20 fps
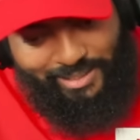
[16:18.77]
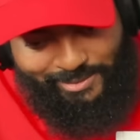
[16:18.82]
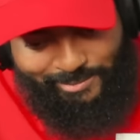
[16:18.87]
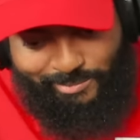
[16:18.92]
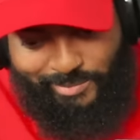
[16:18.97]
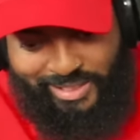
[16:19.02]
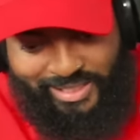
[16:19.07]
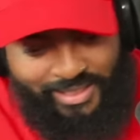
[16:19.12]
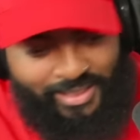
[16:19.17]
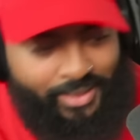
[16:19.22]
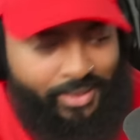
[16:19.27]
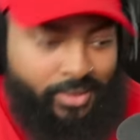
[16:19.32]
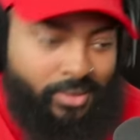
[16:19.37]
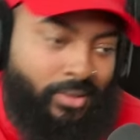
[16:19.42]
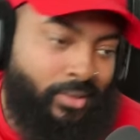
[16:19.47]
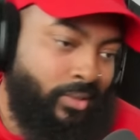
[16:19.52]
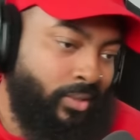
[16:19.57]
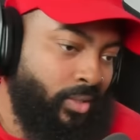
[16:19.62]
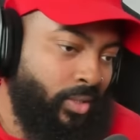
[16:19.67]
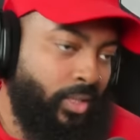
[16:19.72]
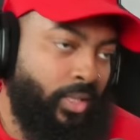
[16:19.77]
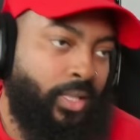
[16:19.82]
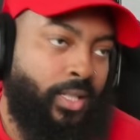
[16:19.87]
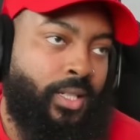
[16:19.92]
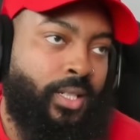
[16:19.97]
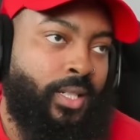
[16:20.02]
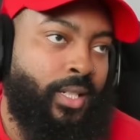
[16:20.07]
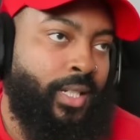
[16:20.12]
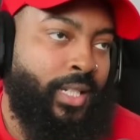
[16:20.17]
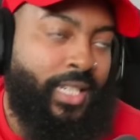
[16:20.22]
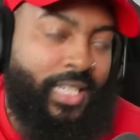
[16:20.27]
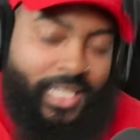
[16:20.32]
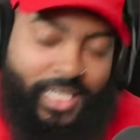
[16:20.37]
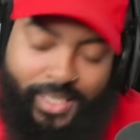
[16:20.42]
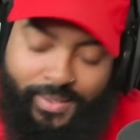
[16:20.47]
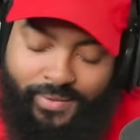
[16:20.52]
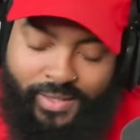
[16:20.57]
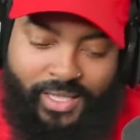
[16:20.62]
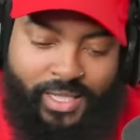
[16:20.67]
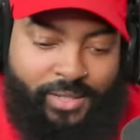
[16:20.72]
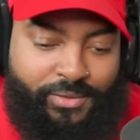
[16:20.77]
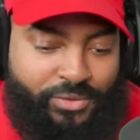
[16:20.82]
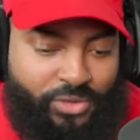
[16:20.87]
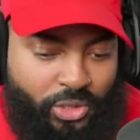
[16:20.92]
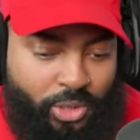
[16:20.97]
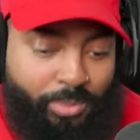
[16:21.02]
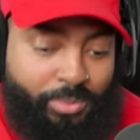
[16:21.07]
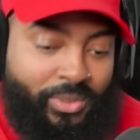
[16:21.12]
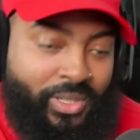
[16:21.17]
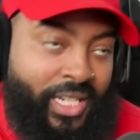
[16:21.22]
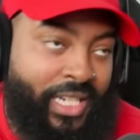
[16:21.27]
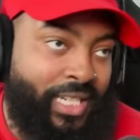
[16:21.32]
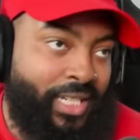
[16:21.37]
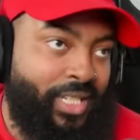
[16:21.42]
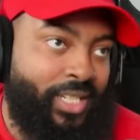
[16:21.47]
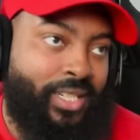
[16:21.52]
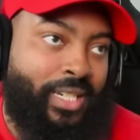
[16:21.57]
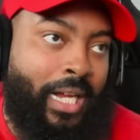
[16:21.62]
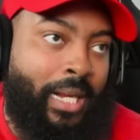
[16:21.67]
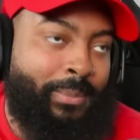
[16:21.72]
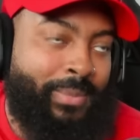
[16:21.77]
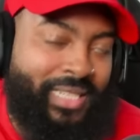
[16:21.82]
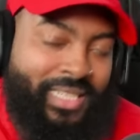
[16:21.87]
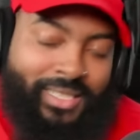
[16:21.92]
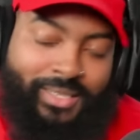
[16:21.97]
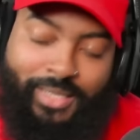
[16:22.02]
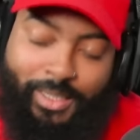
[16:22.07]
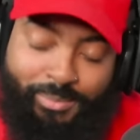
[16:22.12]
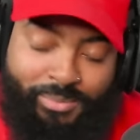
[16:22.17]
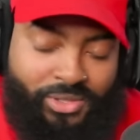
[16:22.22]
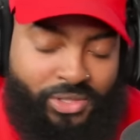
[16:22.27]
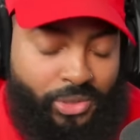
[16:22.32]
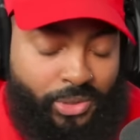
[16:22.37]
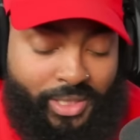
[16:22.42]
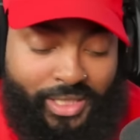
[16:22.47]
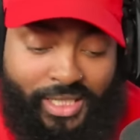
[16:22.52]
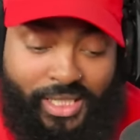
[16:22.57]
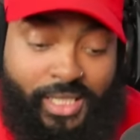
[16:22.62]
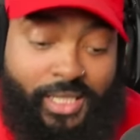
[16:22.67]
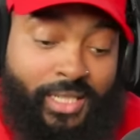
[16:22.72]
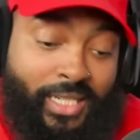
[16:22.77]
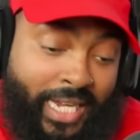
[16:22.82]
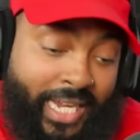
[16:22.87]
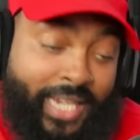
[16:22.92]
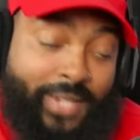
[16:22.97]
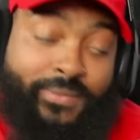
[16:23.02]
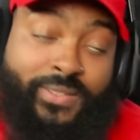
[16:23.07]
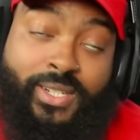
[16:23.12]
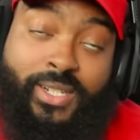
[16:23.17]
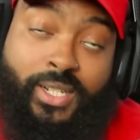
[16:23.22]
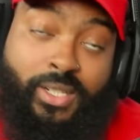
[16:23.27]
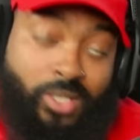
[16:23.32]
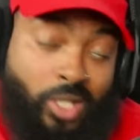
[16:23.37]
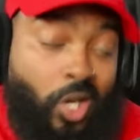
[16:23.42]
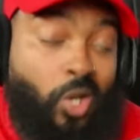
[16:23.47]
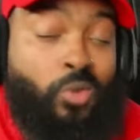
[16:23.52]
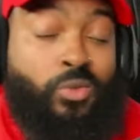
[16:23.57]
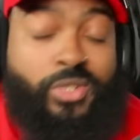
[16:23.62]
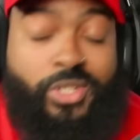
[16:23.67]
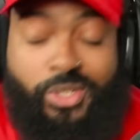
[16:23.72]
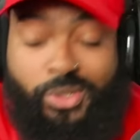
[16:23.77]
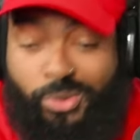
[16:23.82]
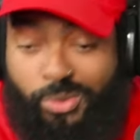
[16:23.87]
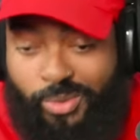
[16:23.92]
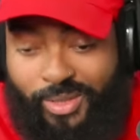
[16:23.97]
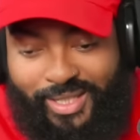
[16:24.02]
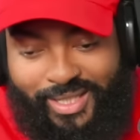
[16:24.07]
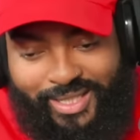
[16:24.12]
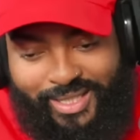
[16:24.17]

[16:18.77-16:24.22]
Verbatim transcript: man, even if Triple H, I mean, I'm sure he gave it the go-to,